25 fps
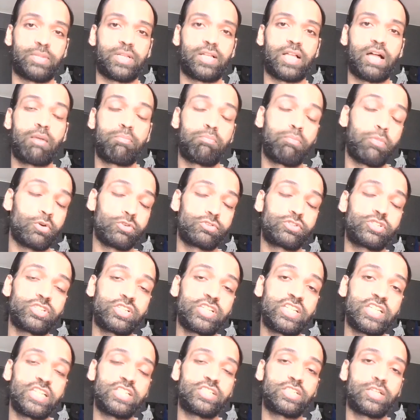a
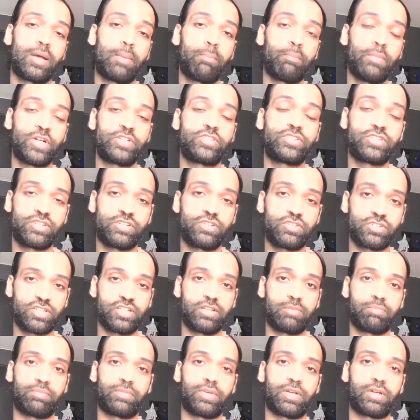Portuguese merchant ship
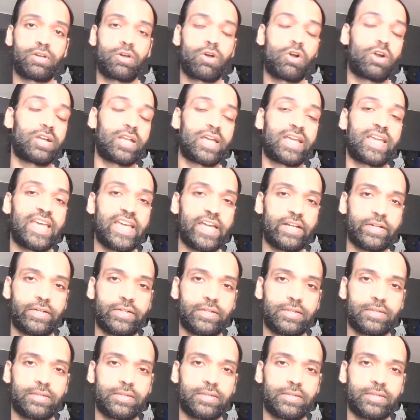called a carrack,